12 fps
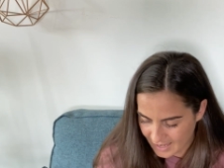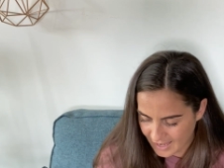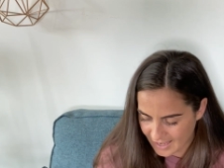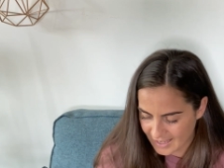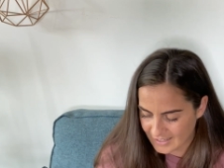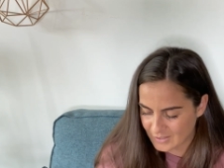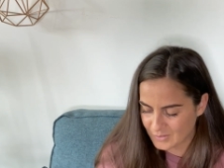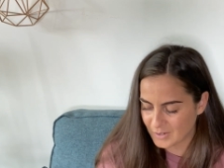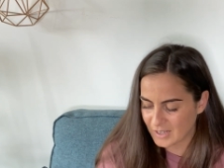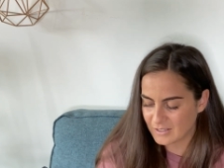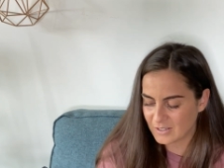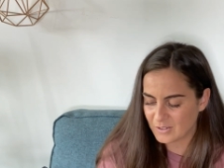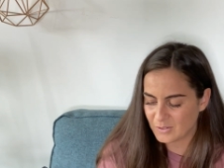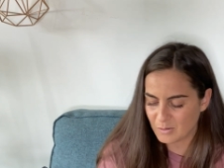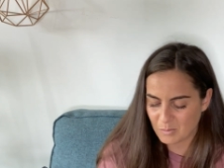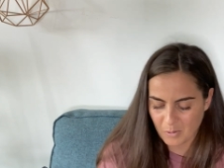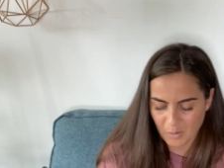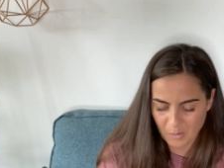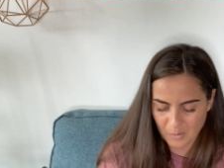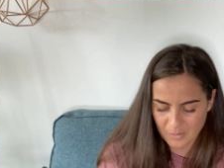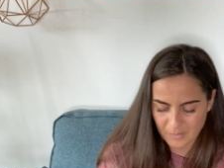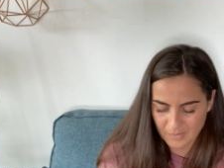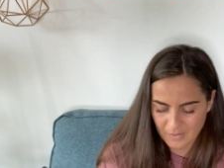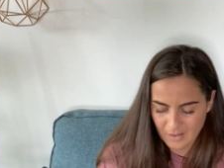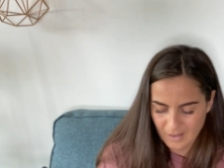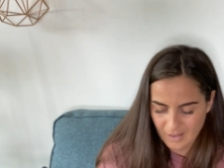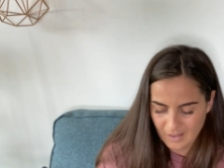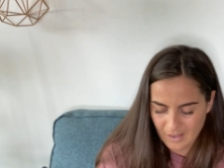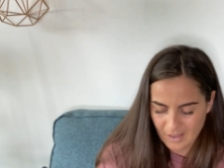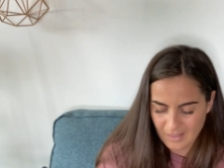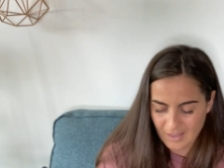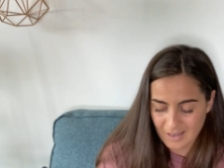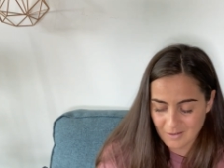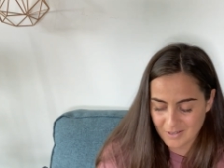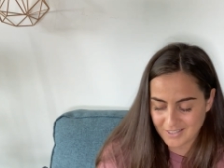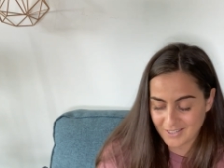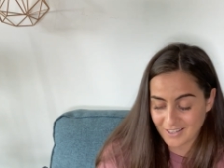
I had to rest onto a pole and then I went to